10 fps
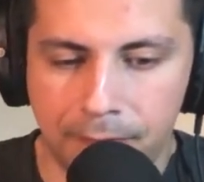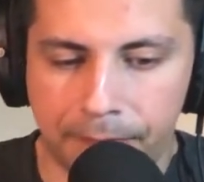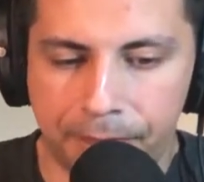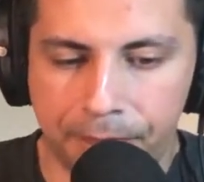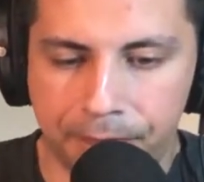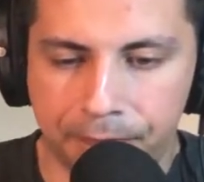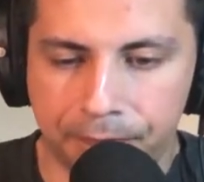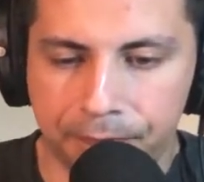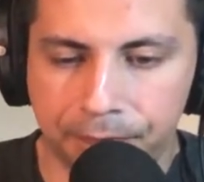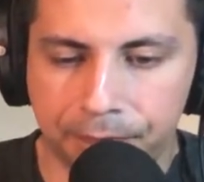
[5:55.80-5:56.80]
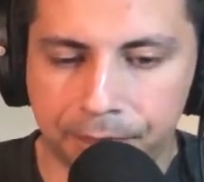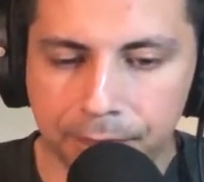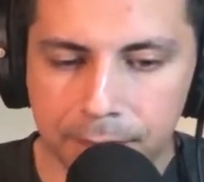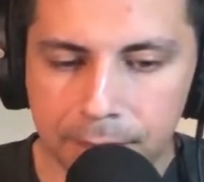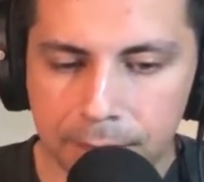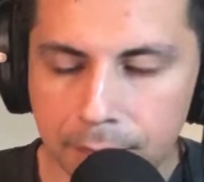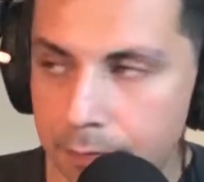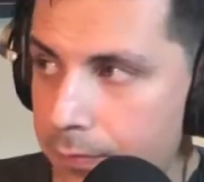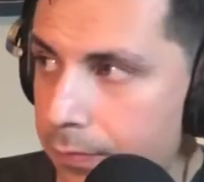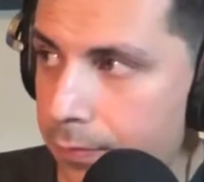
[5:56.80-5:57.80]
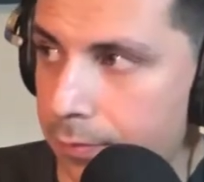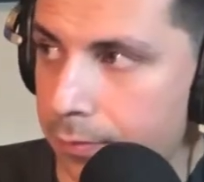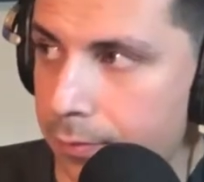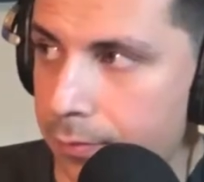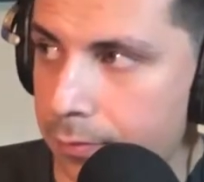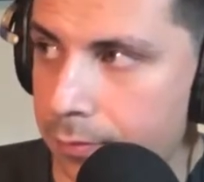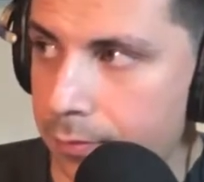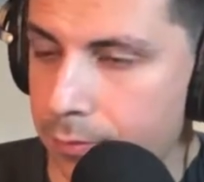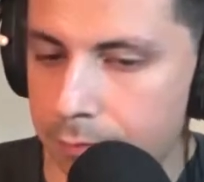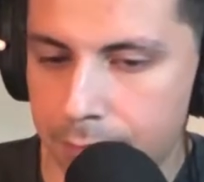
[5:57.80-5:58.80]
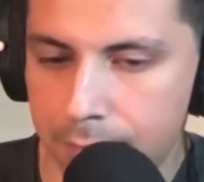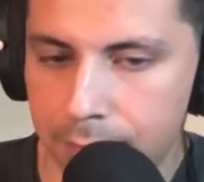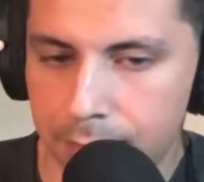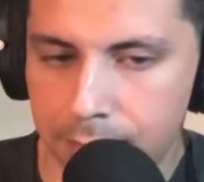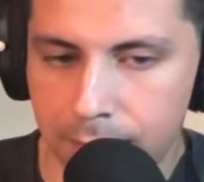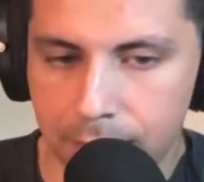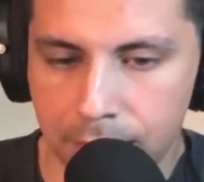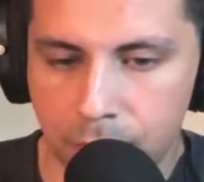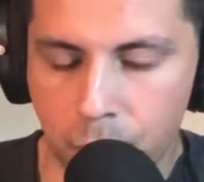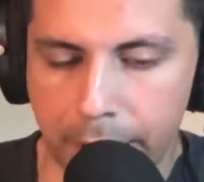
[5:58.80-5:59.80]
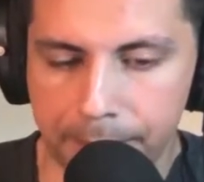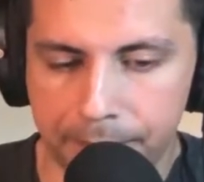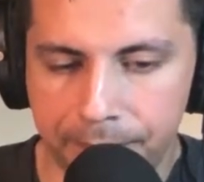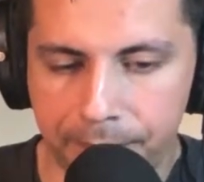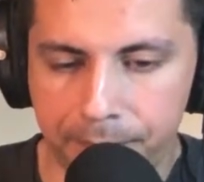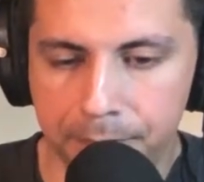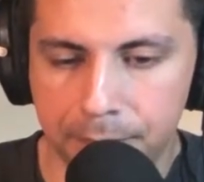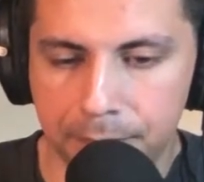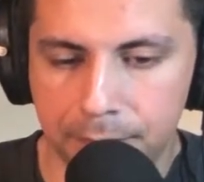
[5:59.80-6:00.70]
This person isn't speaking.